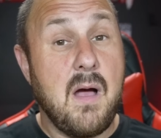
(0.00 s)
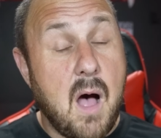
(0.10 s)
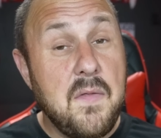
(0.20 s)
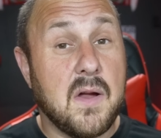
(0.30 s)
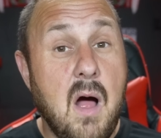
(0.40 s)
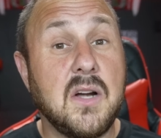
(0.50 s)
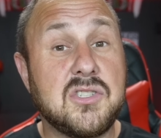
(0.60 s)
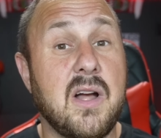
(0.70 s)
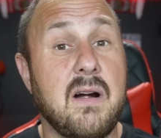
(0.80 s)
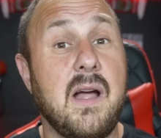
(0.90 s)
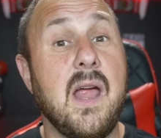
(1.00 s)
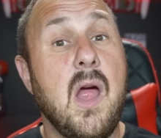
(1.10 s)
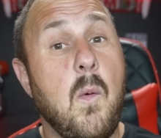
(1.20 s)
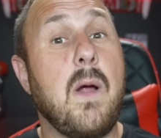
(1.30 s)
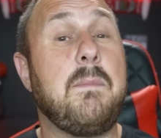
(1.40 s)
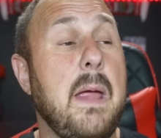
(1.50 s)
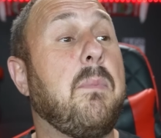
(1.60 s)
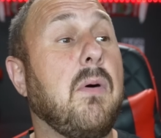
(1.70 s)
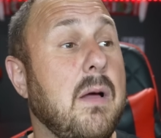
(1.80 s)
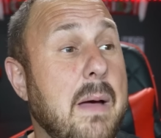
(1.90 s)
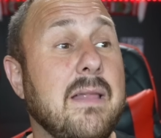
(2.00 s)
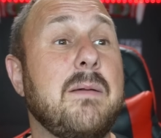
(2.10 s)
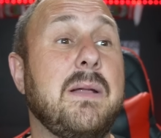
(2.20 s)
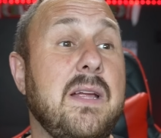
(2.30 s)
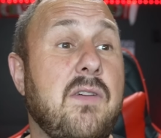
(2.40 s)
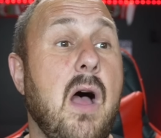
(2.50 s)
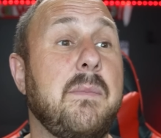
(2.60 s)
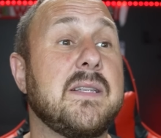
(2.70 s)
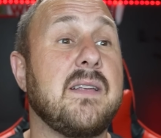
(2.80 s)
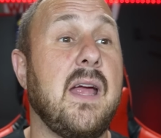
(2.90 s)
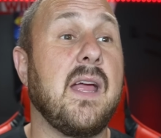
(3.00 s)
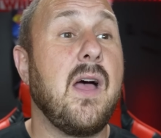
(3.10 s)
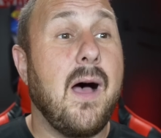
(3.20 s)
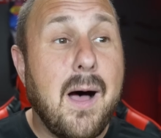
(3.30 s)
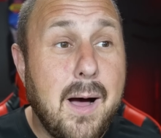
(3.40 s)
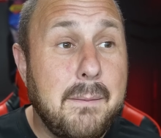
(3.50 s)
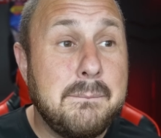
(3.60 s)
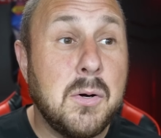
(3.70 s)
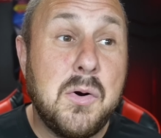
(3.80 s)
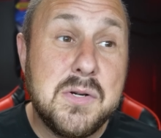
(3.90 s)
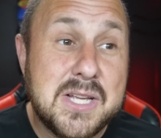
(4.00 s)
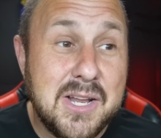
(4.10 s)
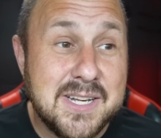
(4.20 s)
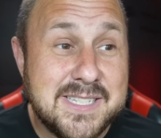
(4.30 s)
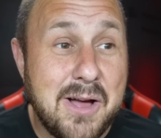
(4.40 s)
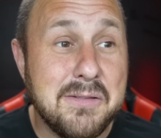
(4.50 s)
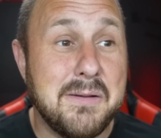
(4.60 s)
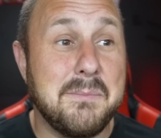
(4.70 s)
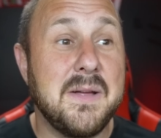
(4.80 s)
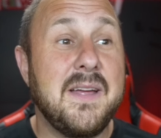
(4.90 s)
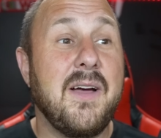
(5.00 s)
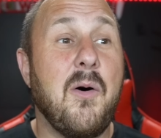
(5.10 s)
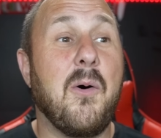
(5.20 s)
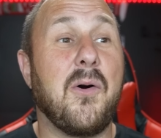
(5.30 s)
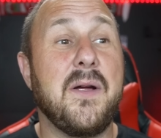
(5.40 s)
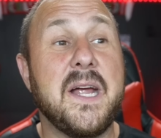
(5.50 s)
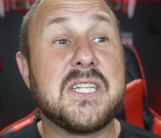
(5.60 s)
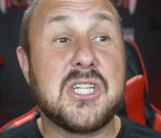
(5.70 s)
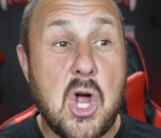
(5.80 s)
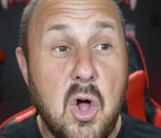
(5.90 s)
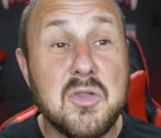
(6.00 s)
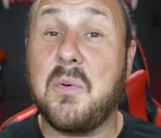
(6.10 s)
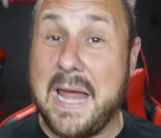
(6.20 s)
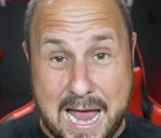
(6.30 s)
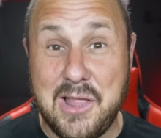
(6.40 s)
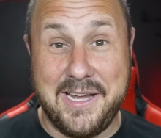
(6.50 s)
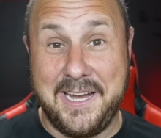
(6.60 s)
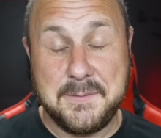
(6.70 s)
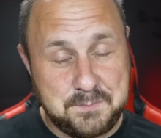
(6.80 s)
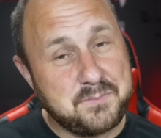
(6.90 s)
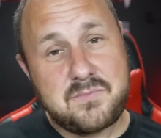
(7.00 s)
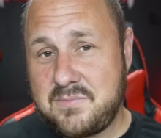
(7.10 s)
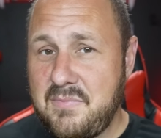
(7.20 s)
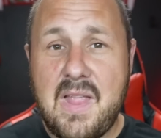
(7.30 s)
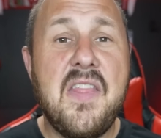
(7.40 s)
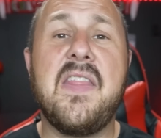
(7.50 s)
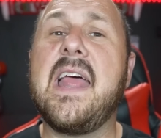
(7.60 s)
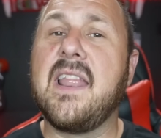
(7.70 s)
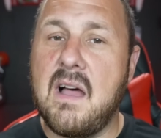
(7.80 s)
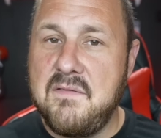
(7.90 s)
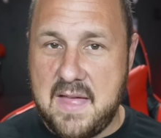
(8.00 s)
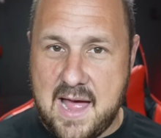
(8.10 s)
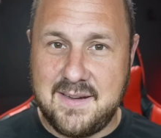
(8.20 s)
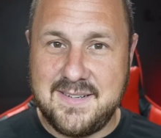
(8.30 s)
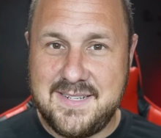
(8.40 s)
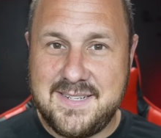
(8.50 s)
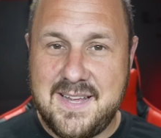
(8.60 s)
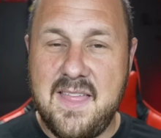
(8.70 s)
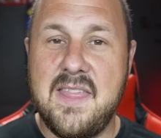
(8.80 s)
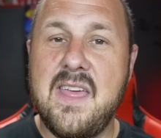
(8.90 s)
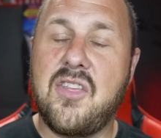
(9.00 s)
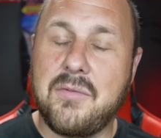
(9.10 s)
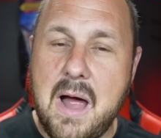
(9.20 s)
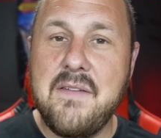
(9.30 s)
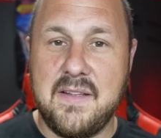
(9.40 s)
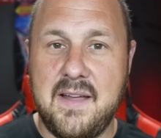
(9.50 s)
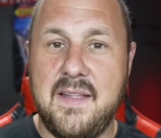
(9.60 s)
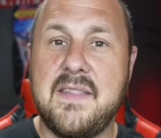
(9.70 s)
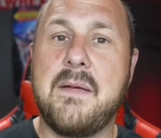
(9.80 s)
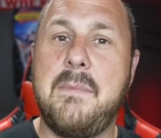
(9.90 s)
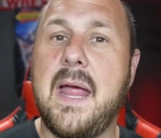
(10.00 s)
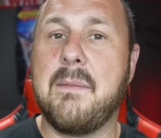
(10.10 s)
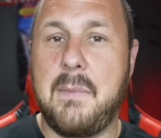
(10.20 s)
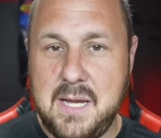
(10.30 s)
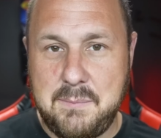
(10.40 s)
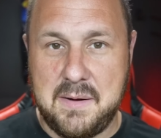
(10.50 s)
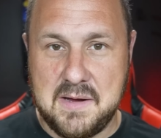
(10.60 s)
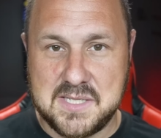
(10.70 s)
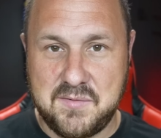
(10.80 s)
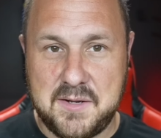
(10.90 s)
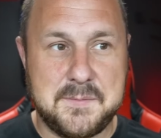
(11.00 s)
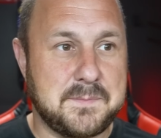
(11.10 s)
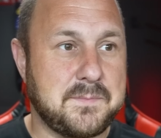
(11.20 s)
On the contrary, when people come at them and leave comments like, who's going to tell them? Or it's called reality. They love that. They thrive in it. They make money because of it.